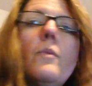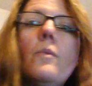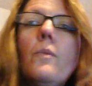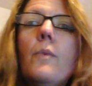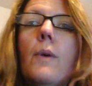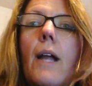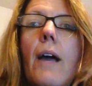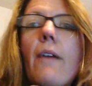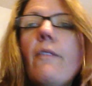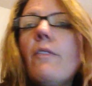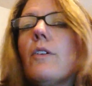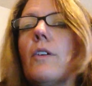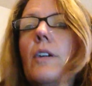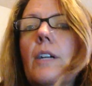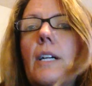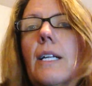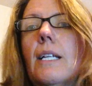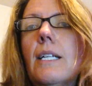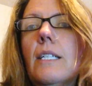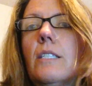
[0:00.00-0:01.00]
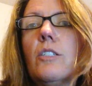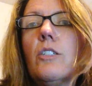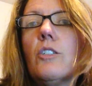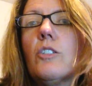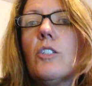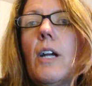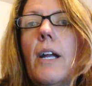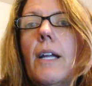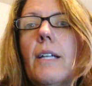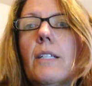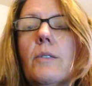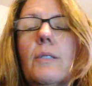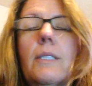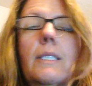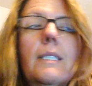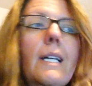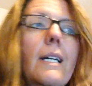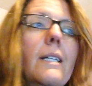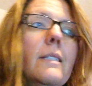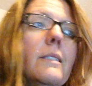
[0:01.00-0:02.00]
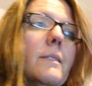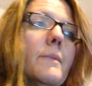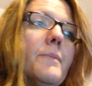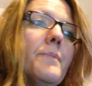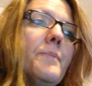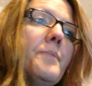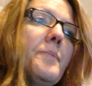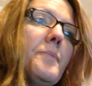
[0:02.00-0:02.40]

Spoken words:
whatever it is you're trying to assess.